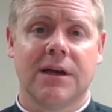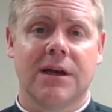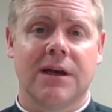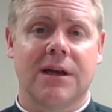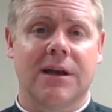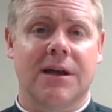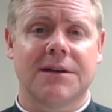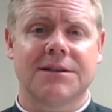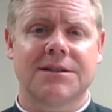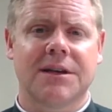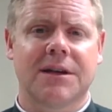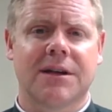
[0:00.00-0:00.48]
It
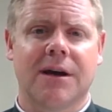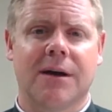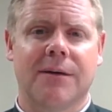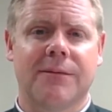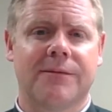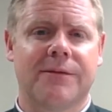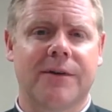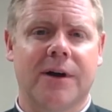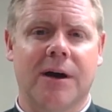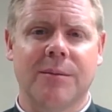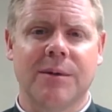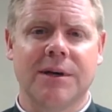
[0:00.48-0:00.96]
doesn't
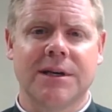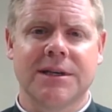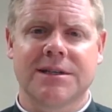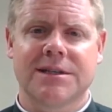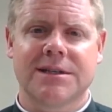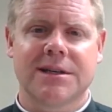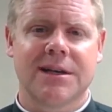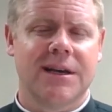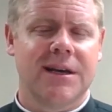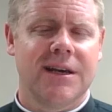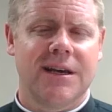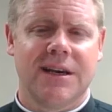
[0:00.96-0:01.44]
come from
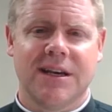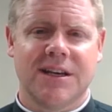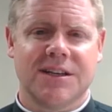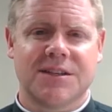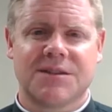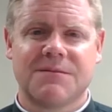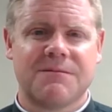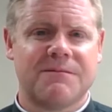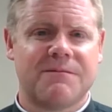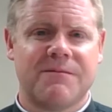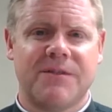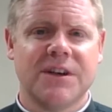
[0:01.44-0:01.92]
his
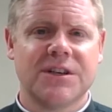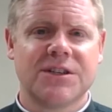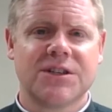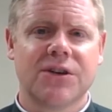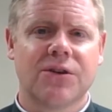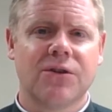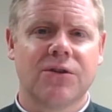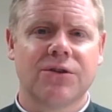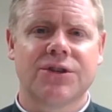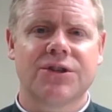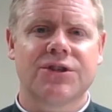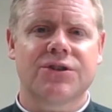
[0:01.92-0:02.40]

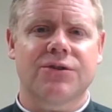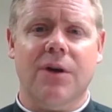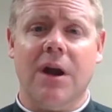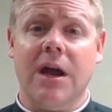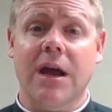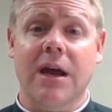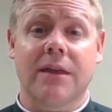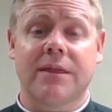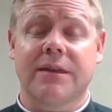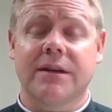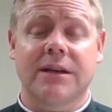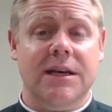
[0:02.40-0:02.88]
physical strength.